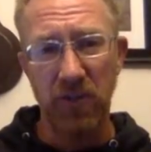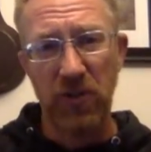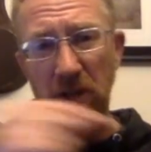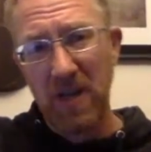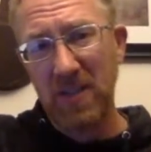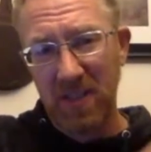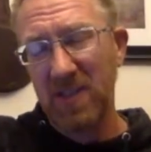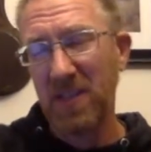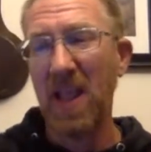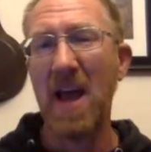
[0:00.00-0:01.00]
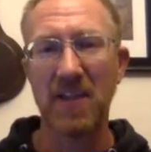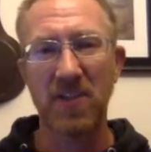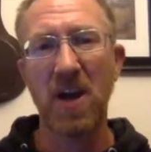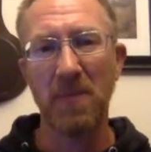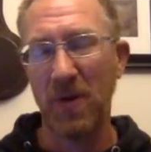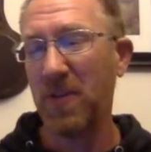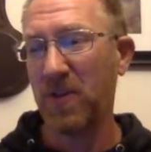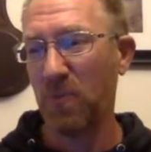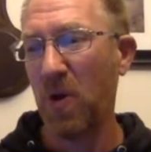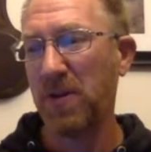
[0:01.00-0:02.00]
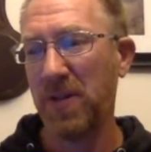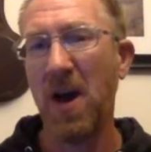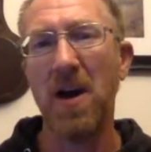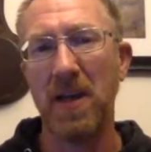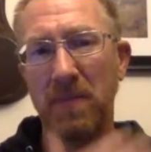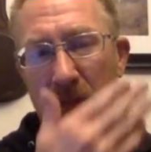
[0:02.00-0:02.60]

just this last summer, this one time.